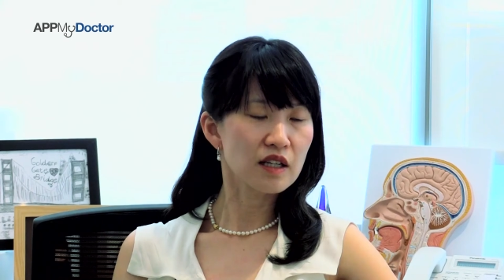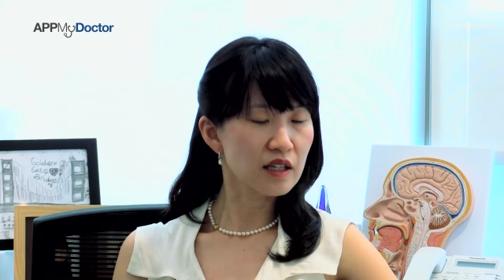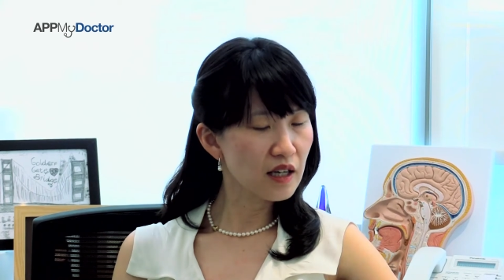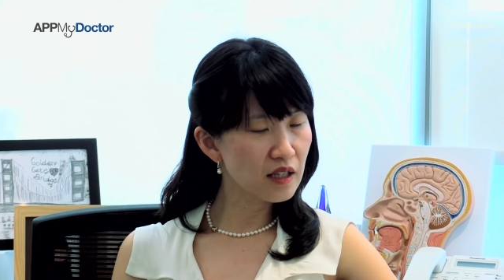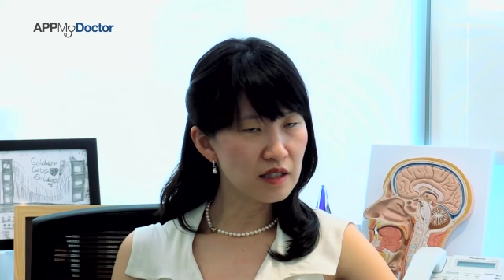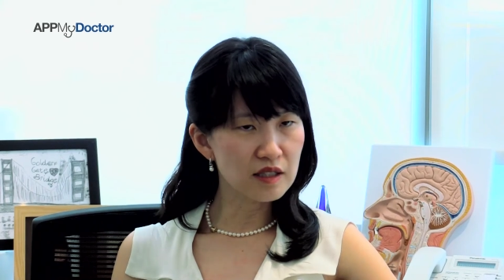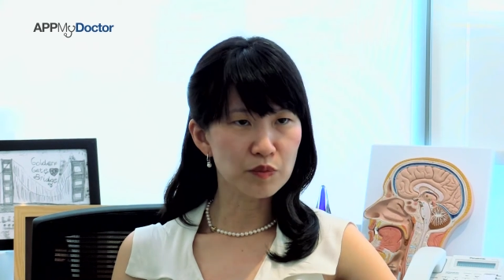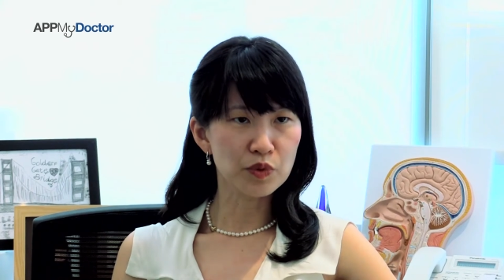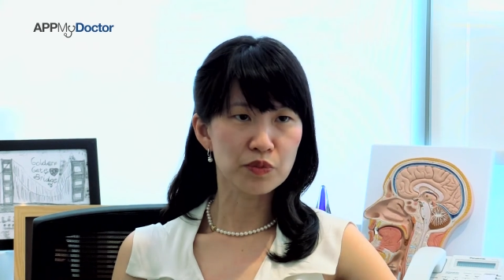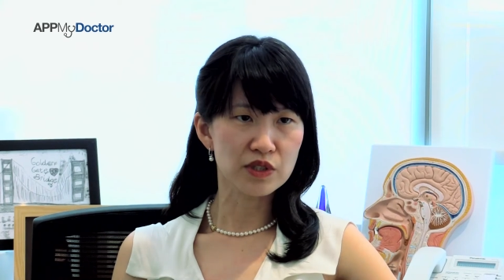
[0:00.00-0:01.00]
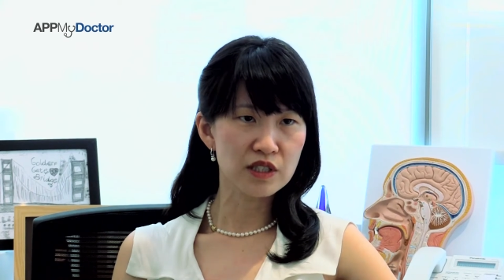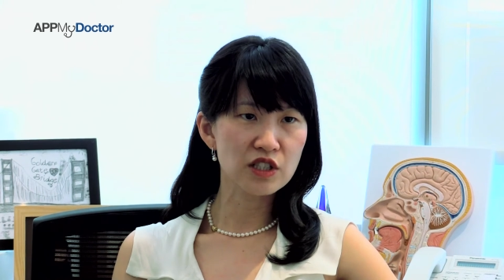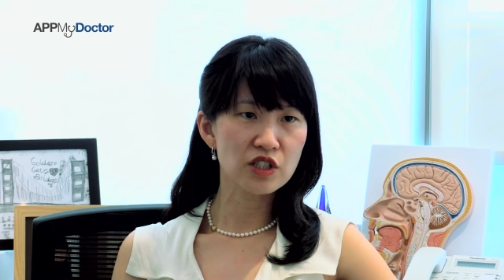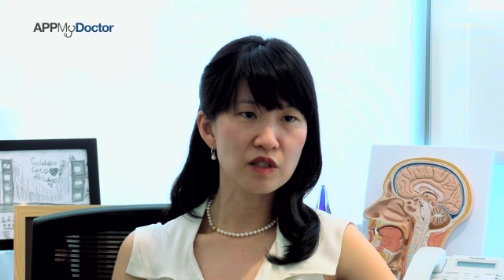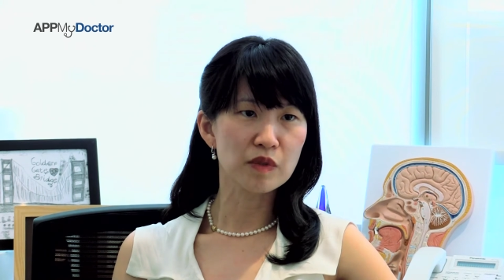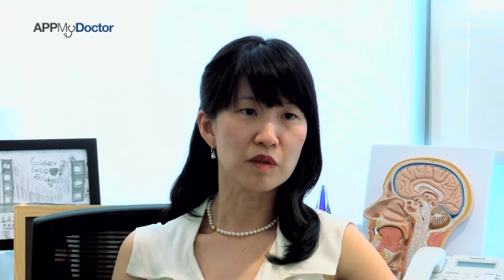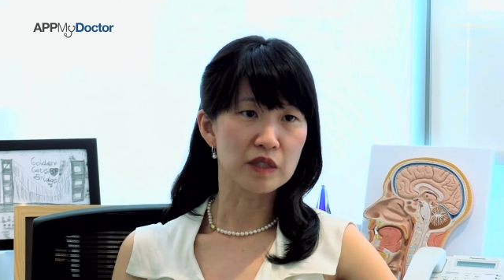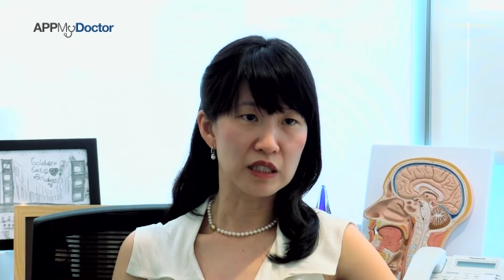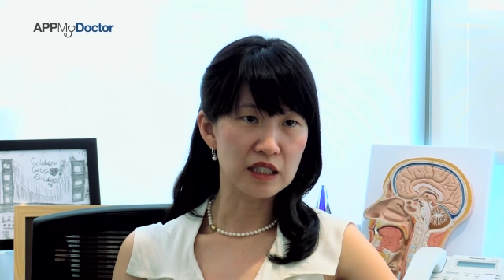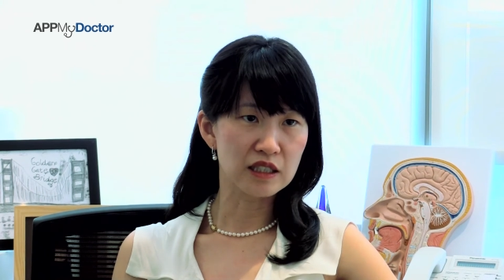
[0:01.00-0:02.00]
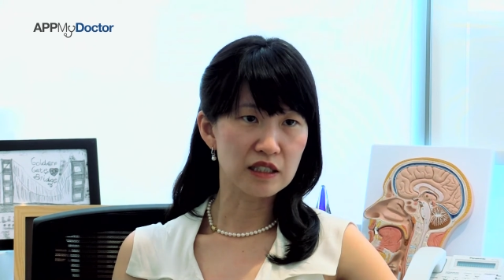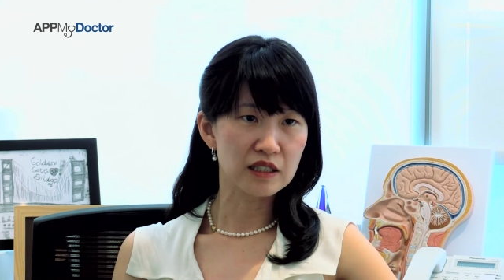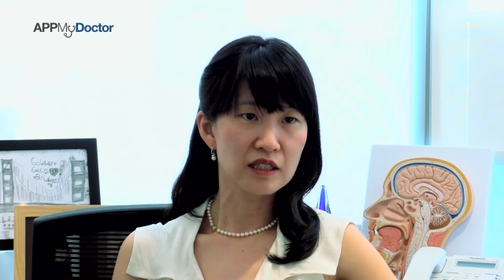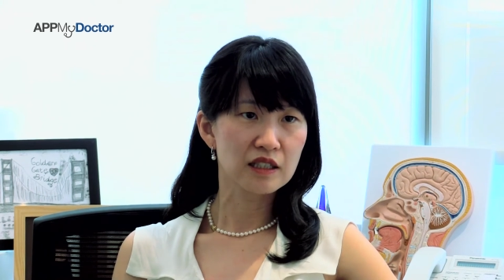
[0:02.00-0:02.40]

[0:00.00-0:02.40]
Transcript: Again, a simple procedure may be needed.